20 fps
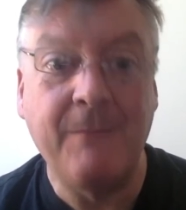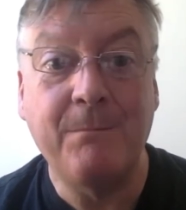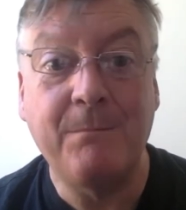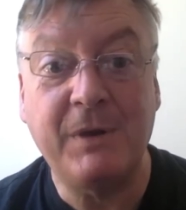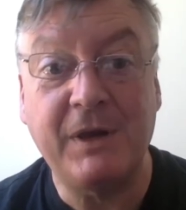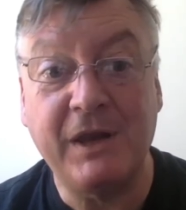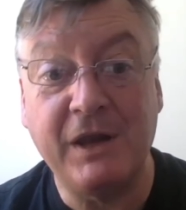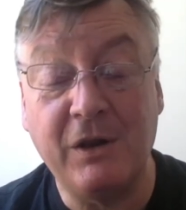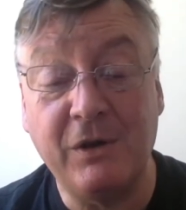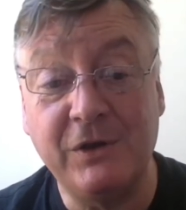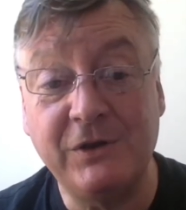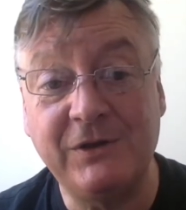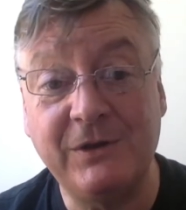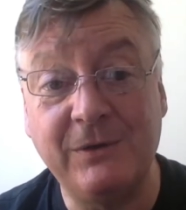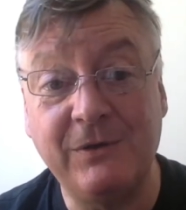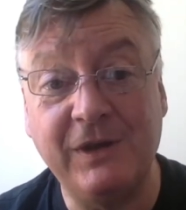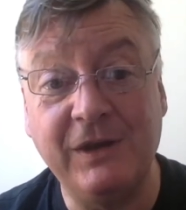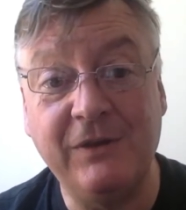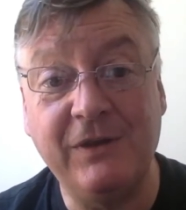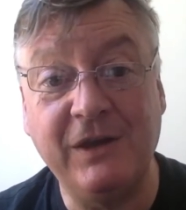But I also
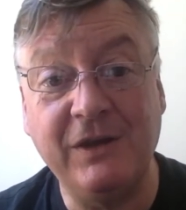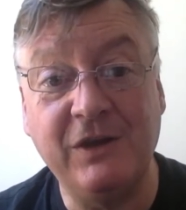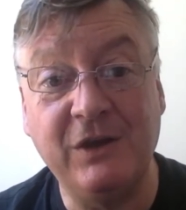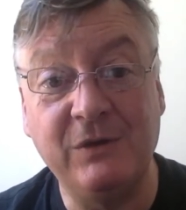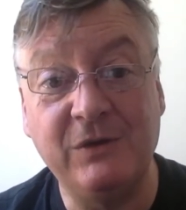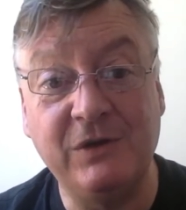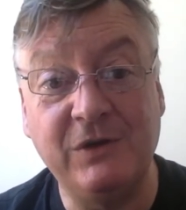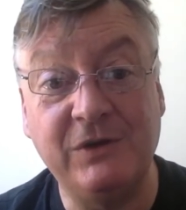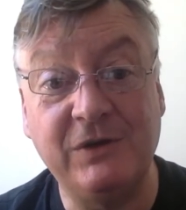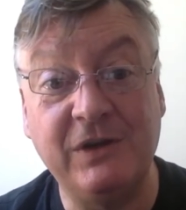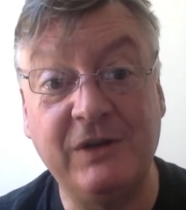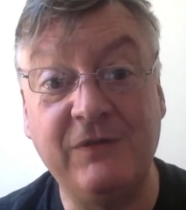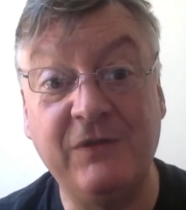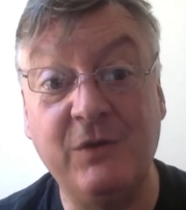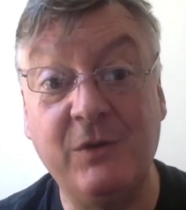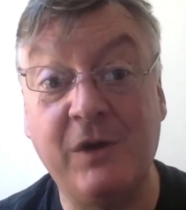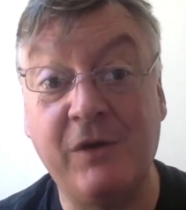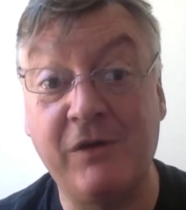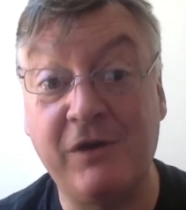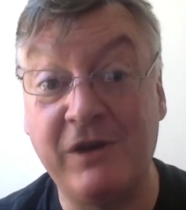think they notice if
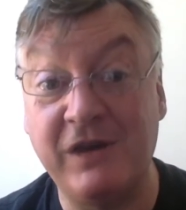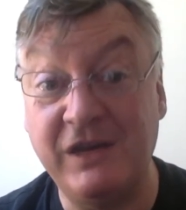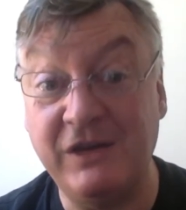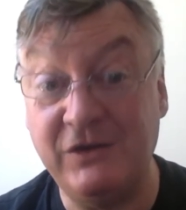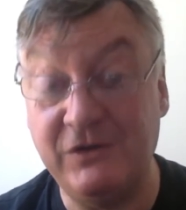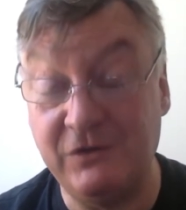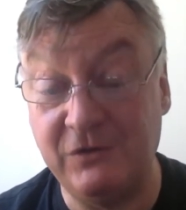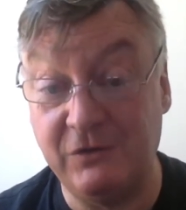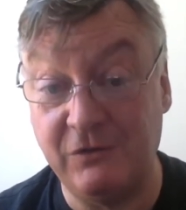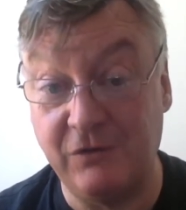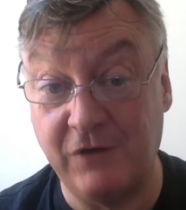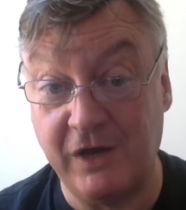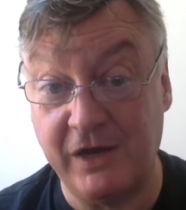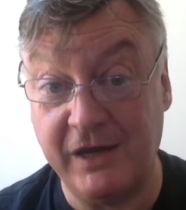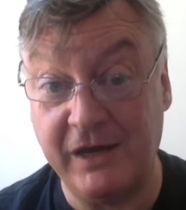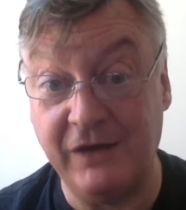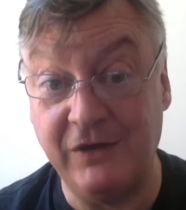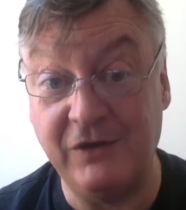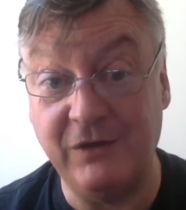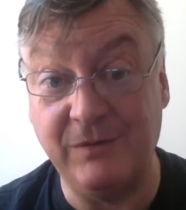you are at least
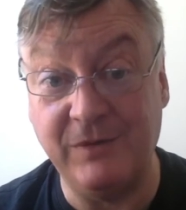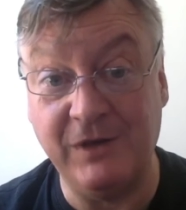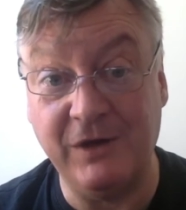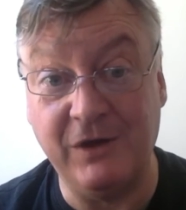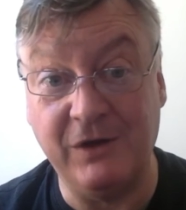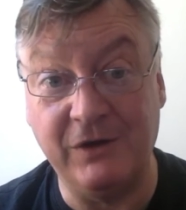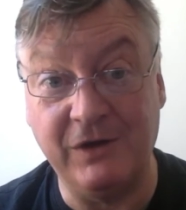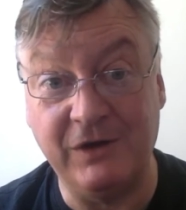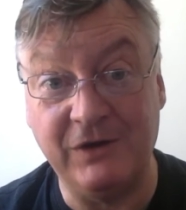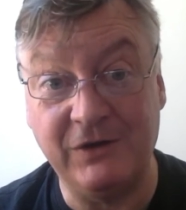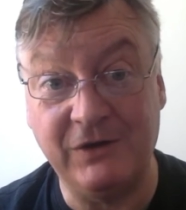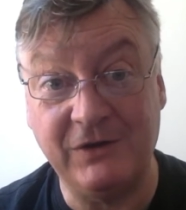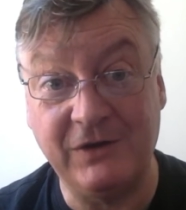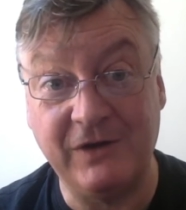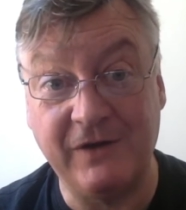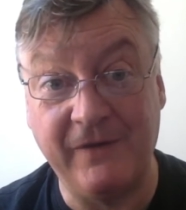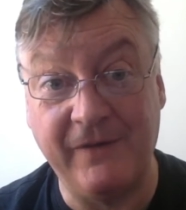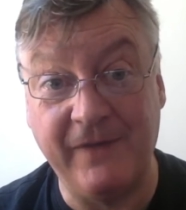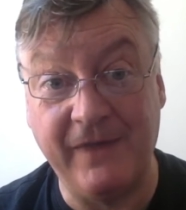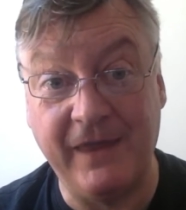trying to be honest,
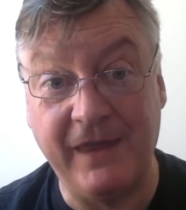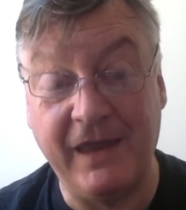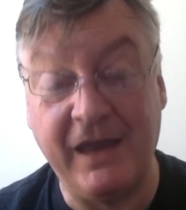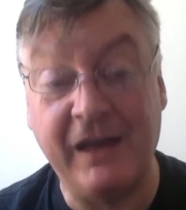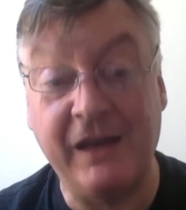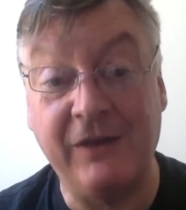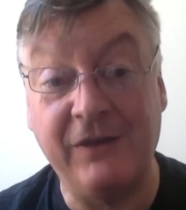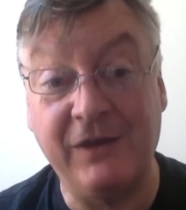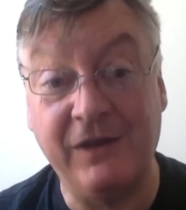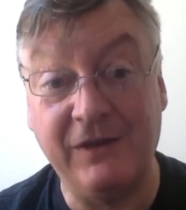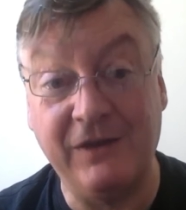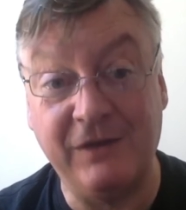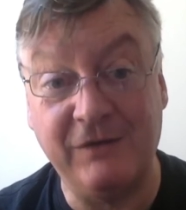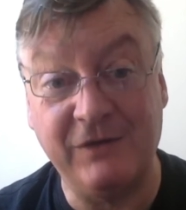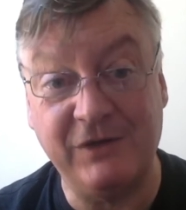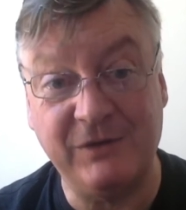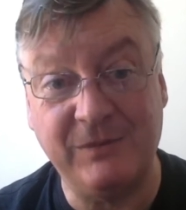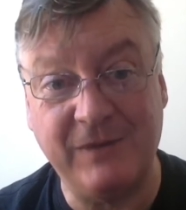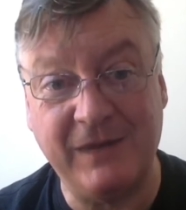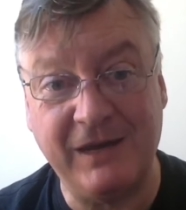and I think they
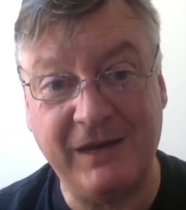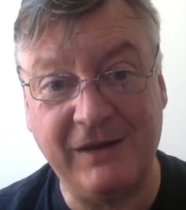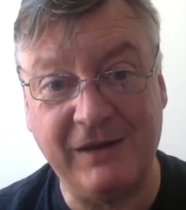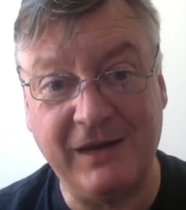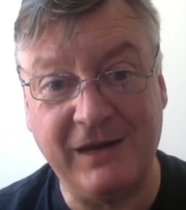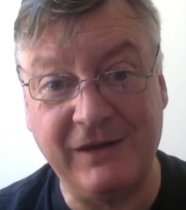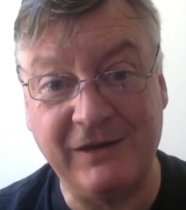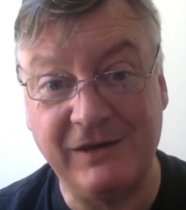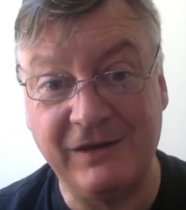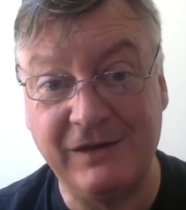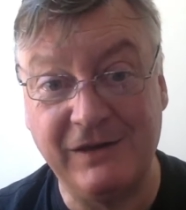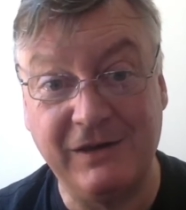respect that.